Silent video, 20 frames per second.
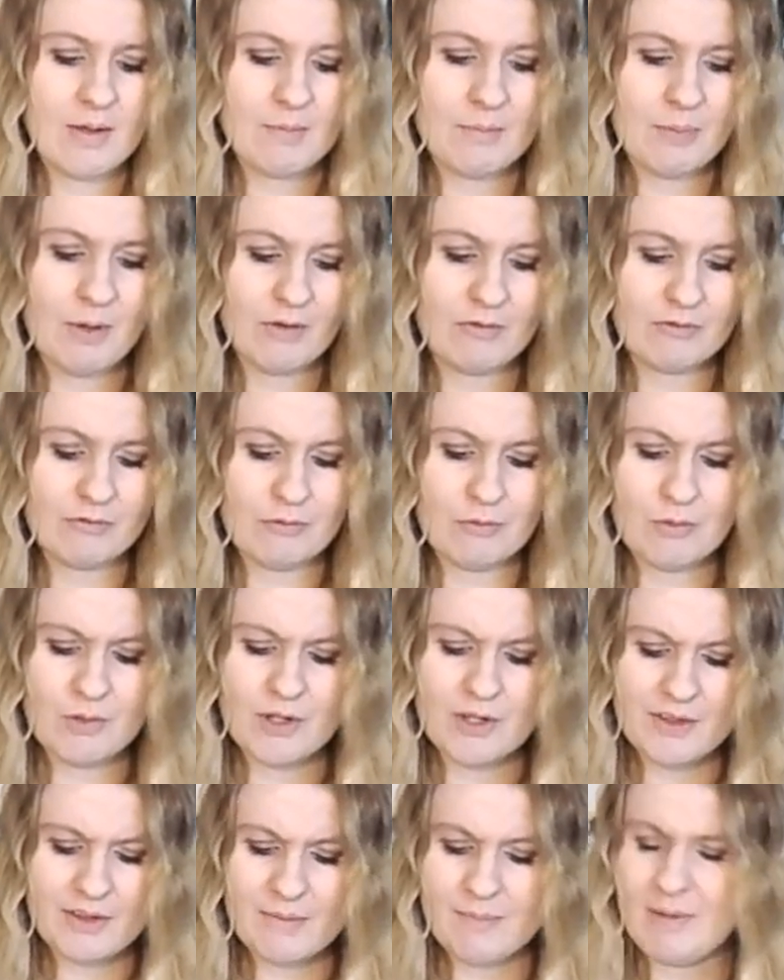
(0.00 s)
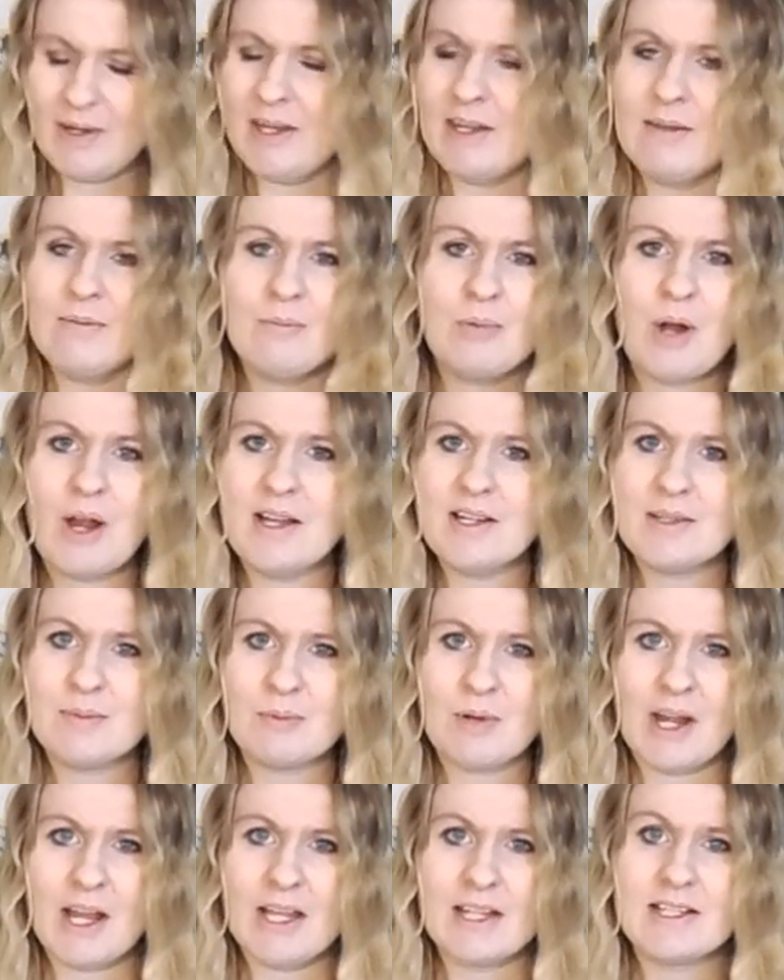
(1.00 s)
but for the medium price
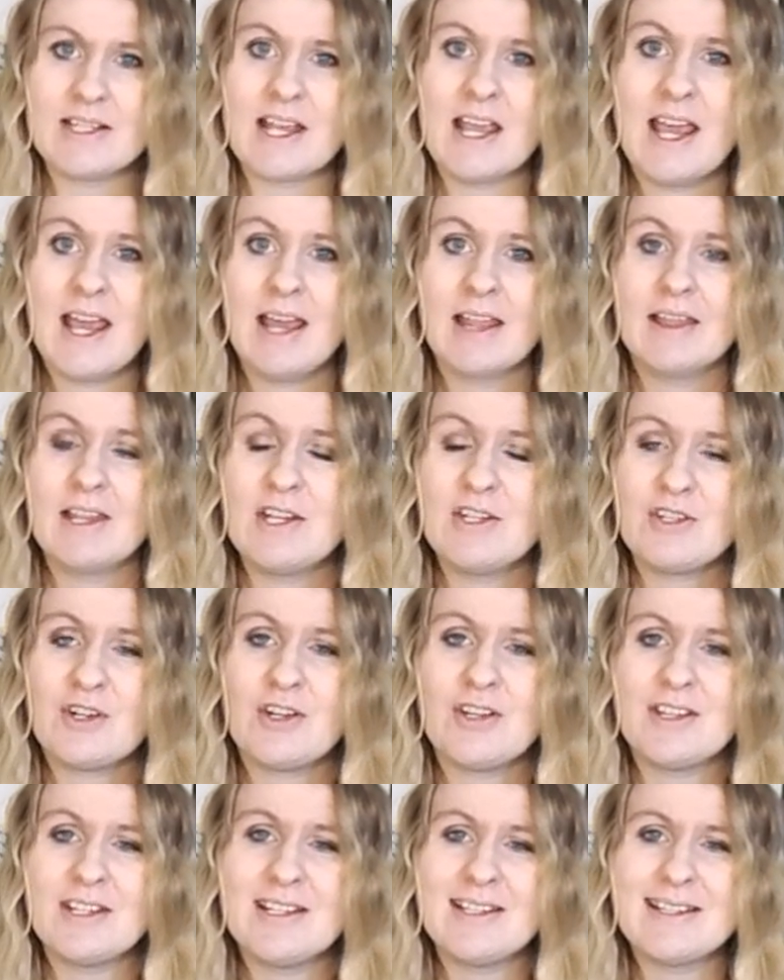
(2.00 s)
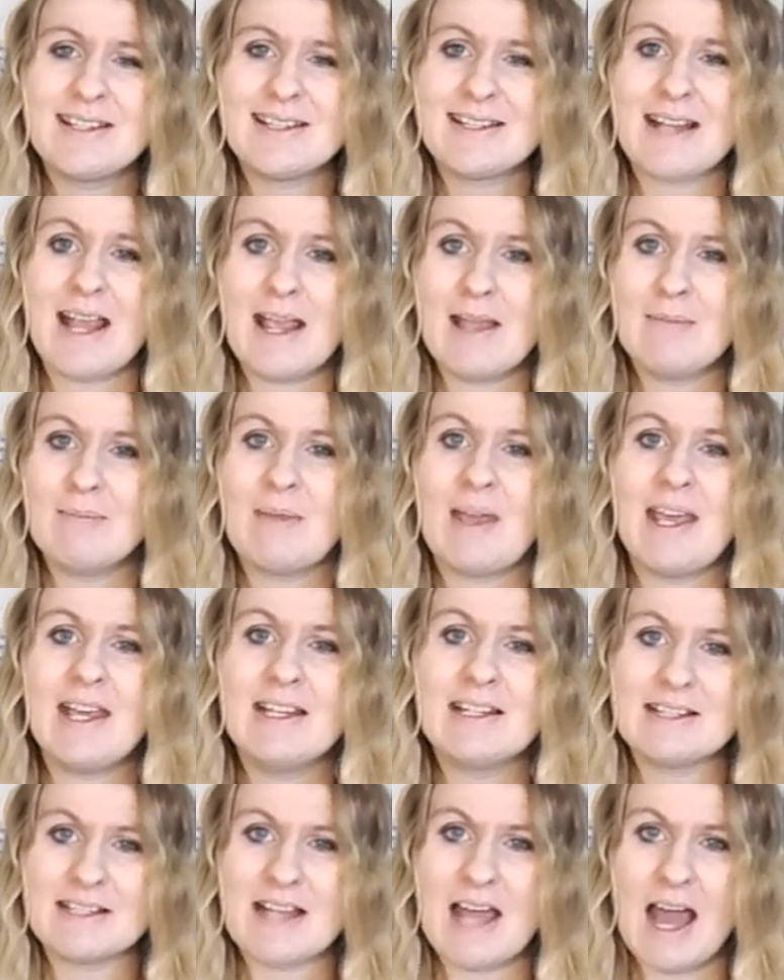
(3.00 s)
brands, these are the same
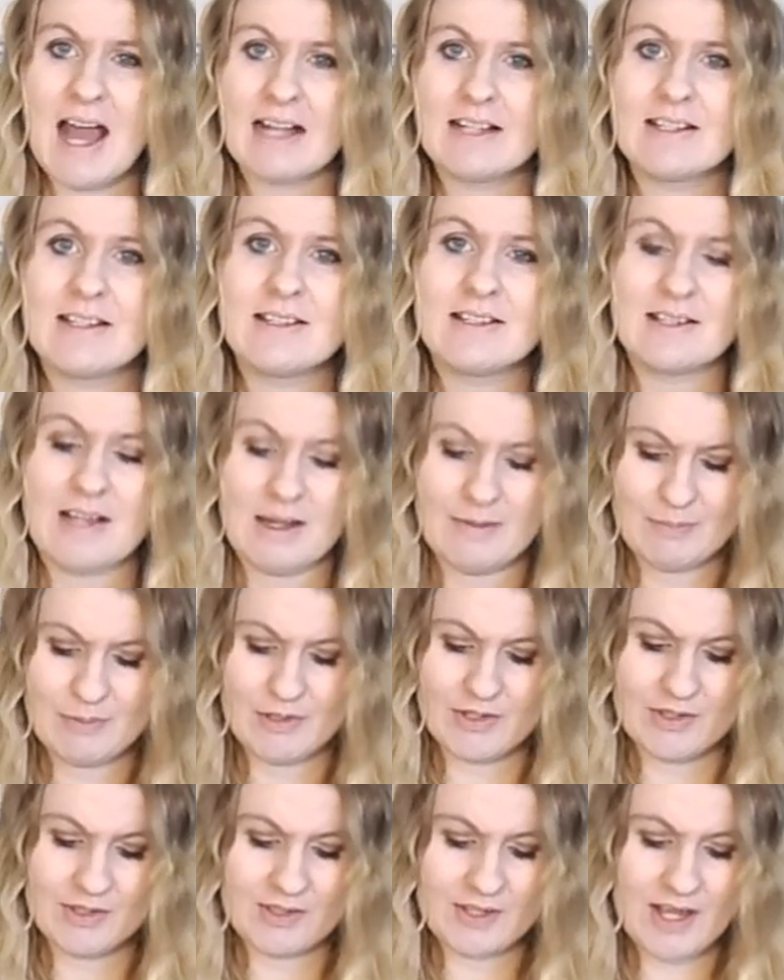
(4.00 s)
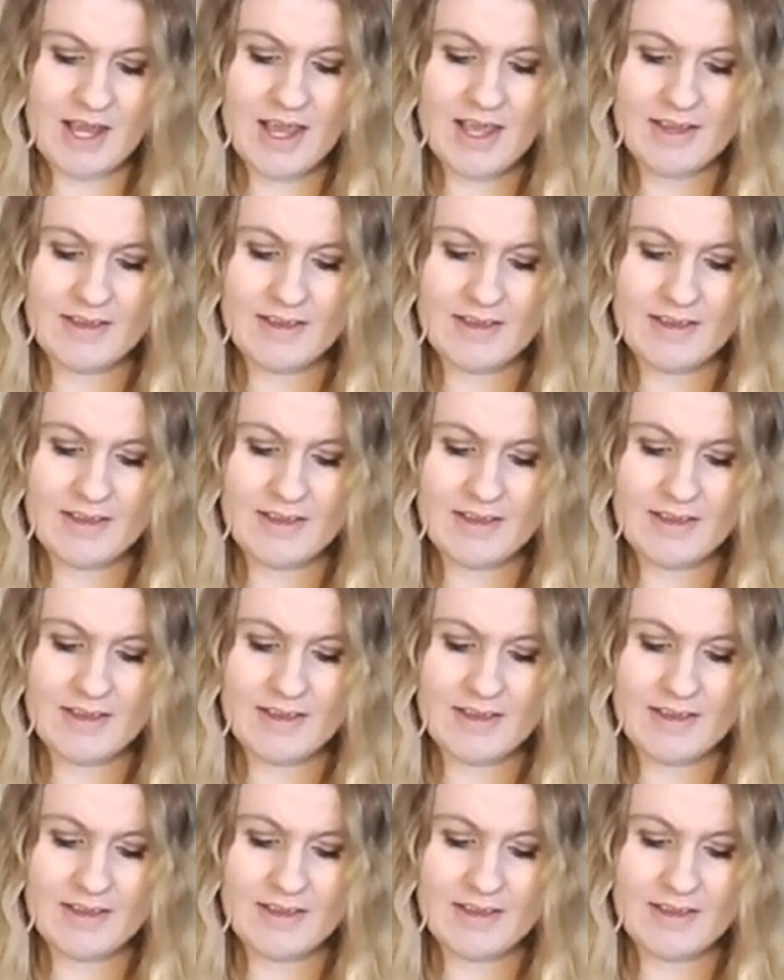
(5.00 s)
exact diapers.